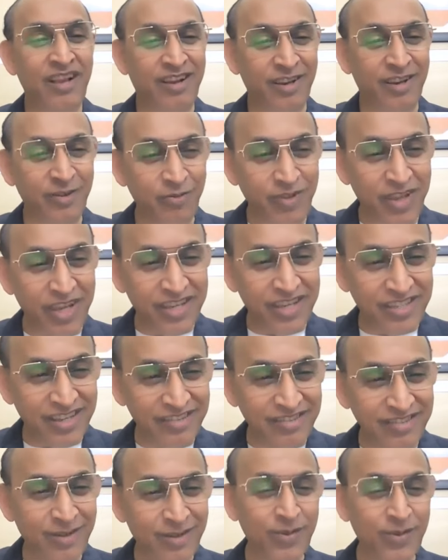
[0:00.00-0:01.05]

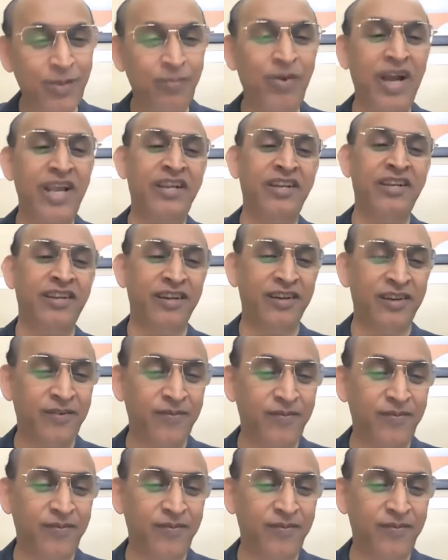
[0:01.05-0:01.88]
convictions of the mind.